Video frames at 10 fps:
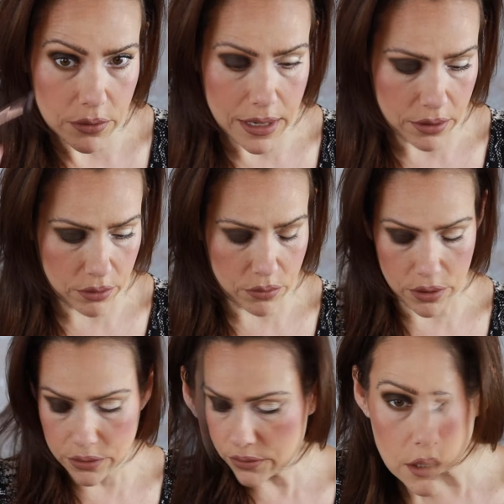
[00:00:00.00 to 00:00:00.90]
outer
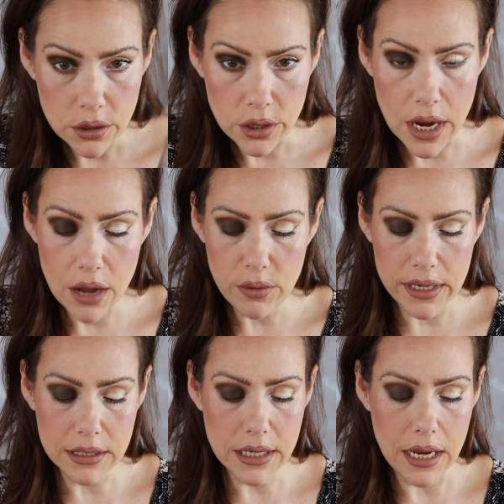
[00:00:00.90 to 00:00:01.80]
corners. Now we
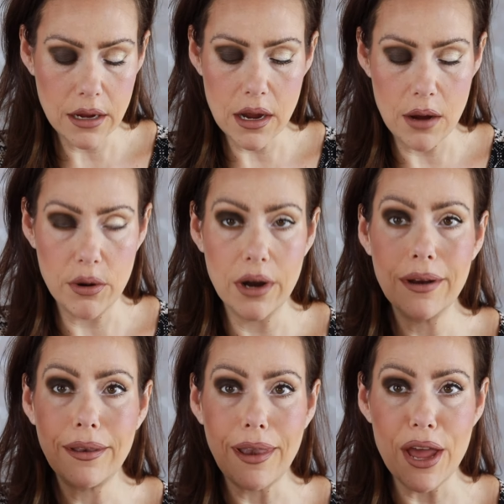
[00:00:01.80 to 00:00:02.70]
can take our
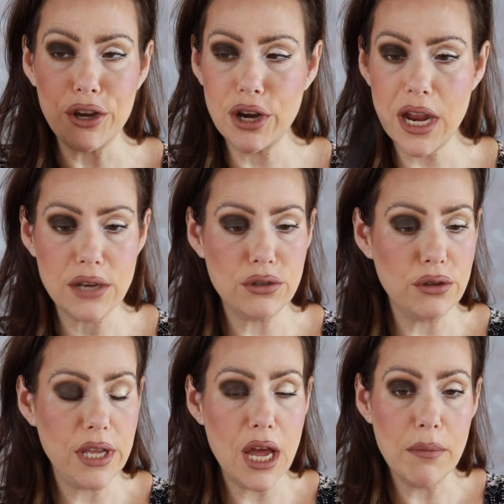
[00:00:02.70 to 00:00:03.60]
liner and do
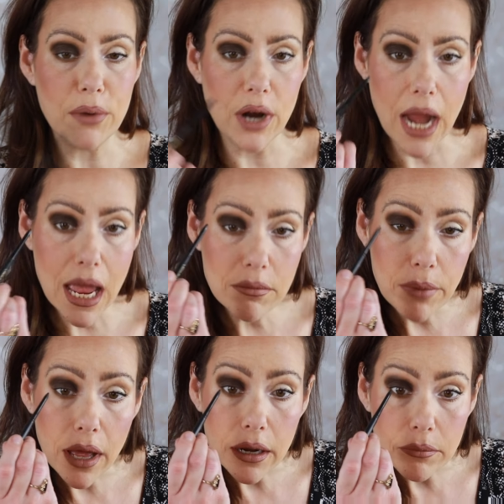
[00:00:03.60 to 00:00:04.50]
the upper and
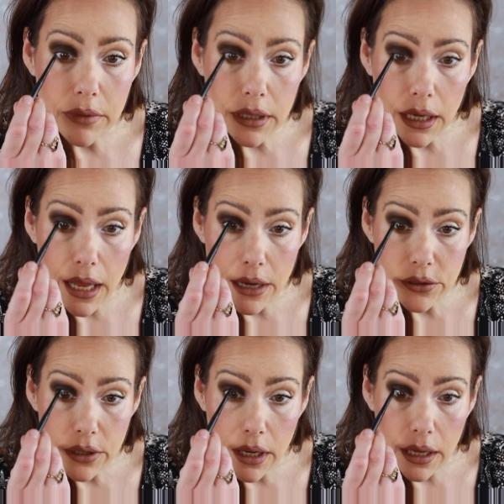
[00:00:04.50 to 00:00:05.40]
bottom
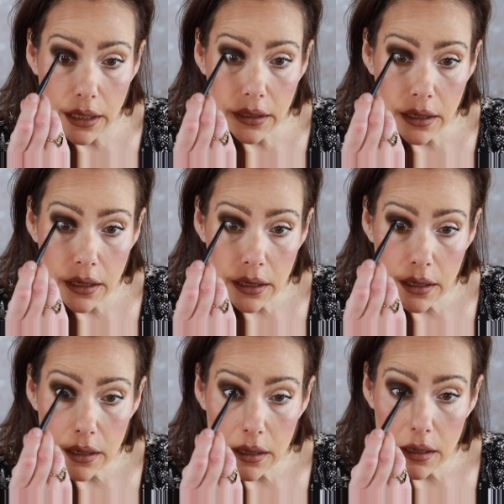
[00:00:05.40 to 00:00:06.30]
lash line,
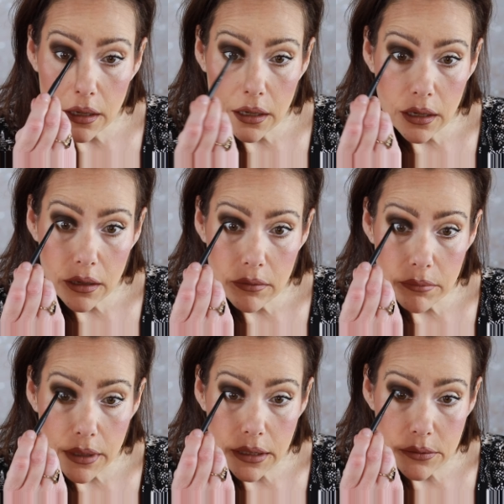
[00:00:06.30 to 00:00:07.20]

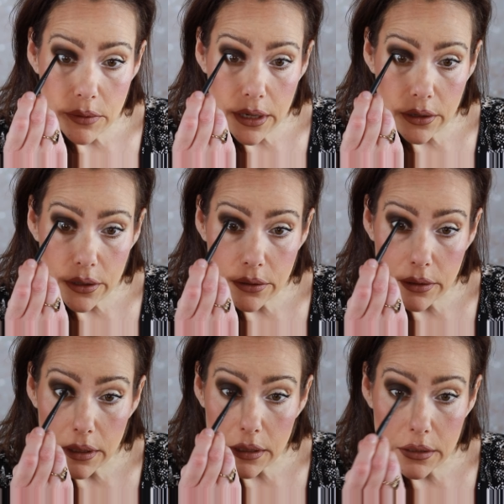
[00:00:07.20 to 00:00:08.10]
because we are
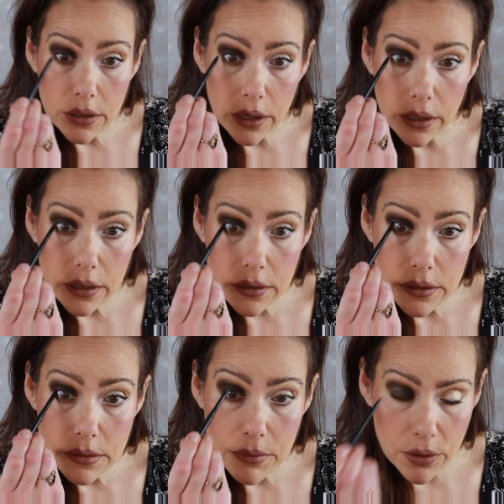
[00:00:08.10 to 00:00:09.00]
doing a dark
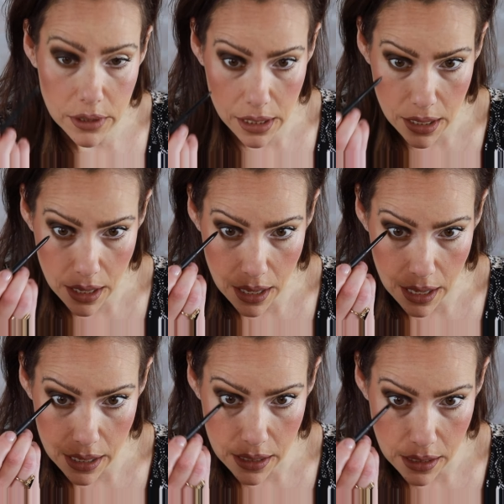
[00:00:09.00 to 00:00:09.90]
smoky
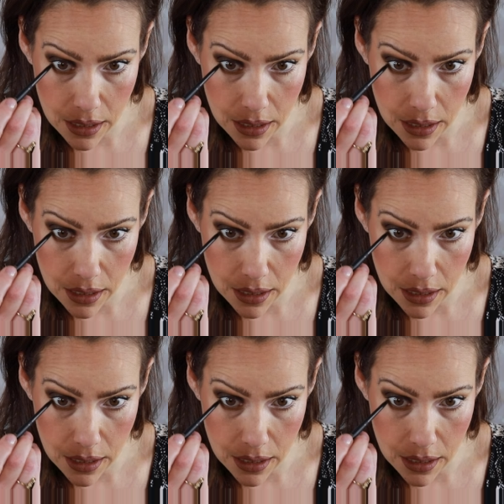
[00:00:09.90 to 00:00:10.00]
eye.